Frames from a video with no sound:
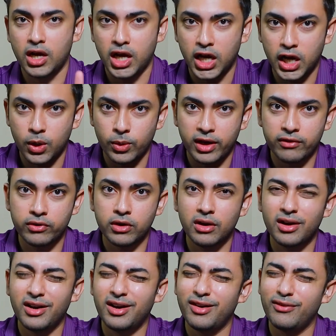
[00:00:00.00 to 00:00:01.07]
However,
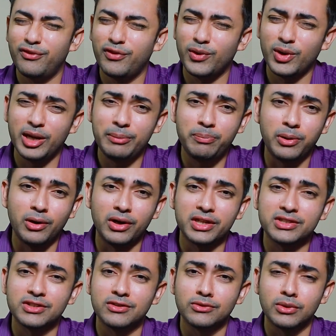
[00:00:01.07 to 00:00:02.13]
avoid
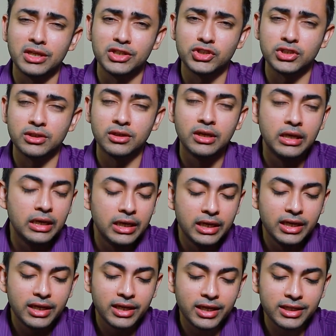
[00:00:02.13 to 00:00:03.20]
politics and religion.
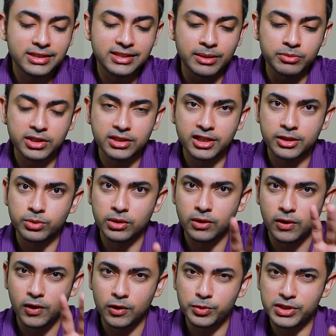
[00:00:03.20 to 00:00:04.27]
It's something that will
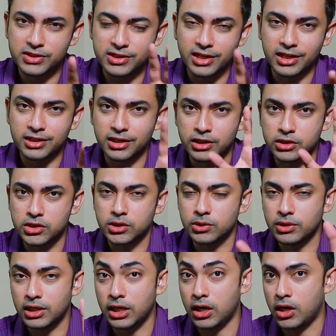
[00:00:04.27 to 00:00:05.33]
always get
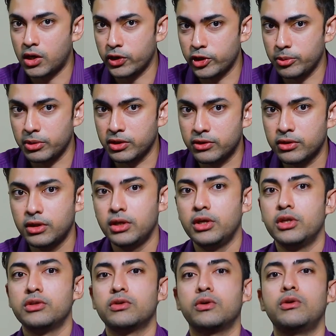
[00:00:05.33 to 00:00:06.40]
into an argument.
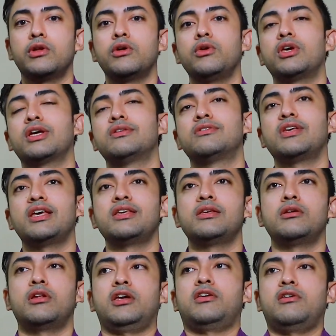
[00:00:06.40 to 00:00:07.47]
So, you can
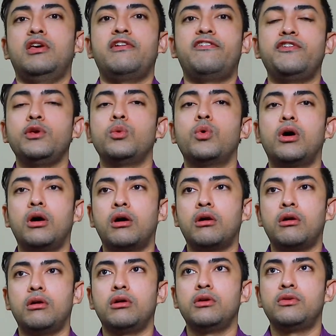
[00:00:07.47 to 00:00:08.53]
say, like, if you
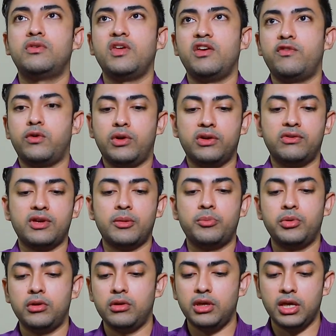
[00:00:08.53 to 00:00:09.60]
are, say, for
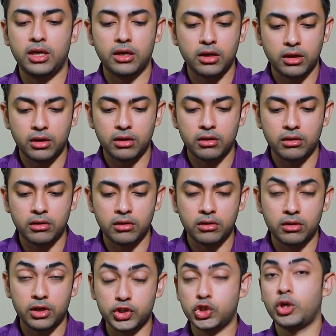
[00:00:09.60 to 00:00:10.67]
example, in
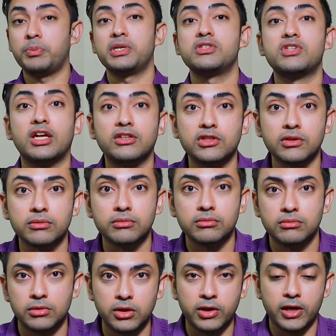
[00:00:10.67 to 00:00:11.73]
a shopping center,
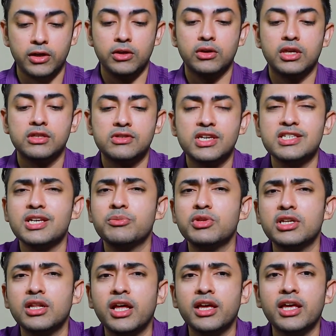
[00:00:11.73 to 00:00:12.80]
okay, you can say
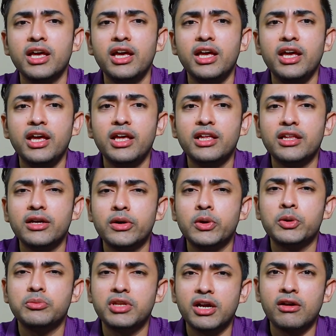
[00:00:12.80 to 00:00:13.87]
something like,
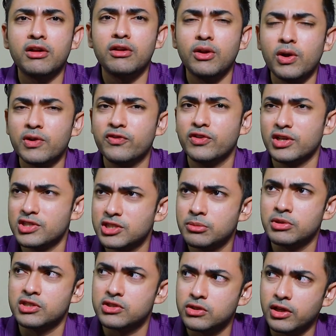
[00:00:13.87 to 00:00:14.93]
oh, there are a lot of
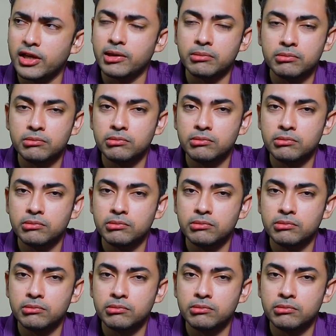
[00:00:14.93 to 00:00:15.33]
customers today.